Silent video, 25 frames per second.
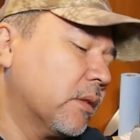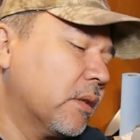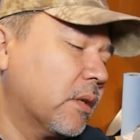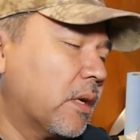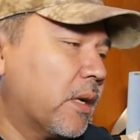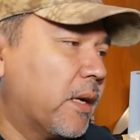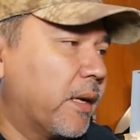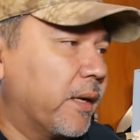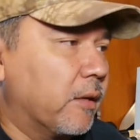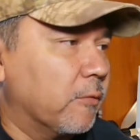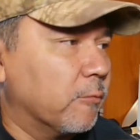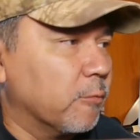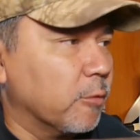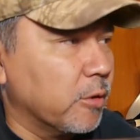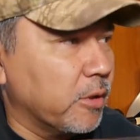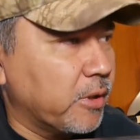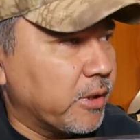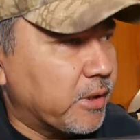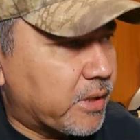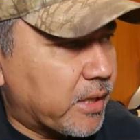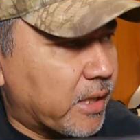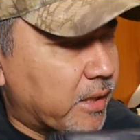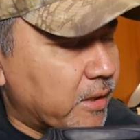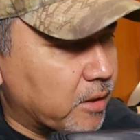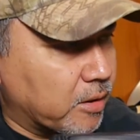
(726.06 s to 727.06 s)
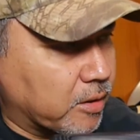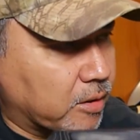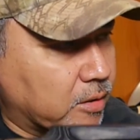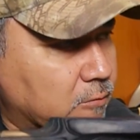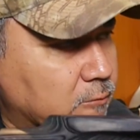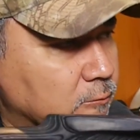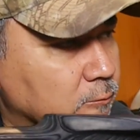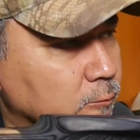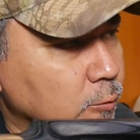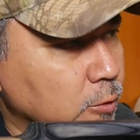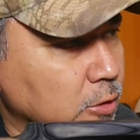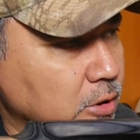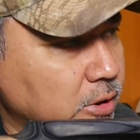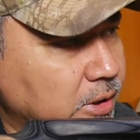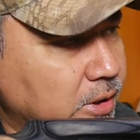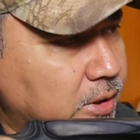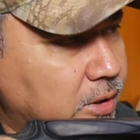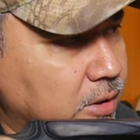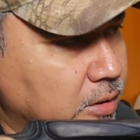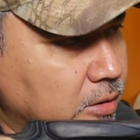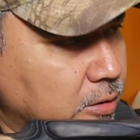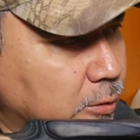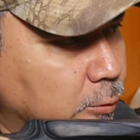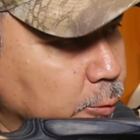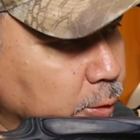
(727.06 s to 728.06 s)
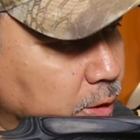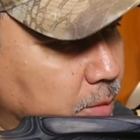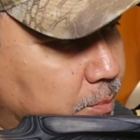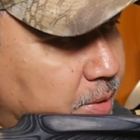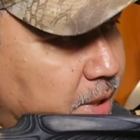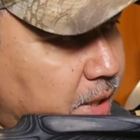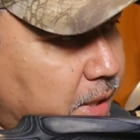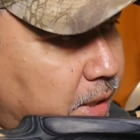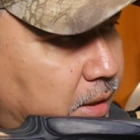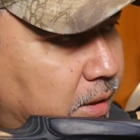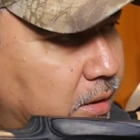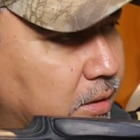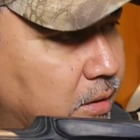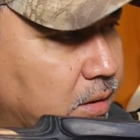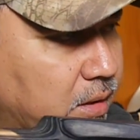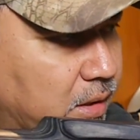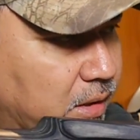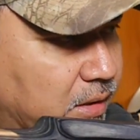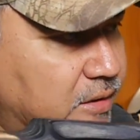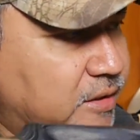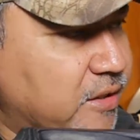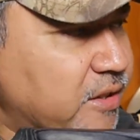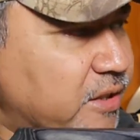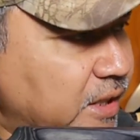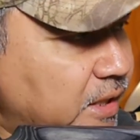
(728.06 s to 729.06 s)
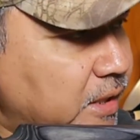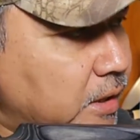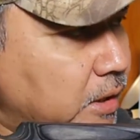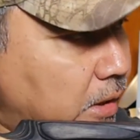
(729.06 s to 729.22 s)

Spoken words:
I can really take a really good grip at it and seat it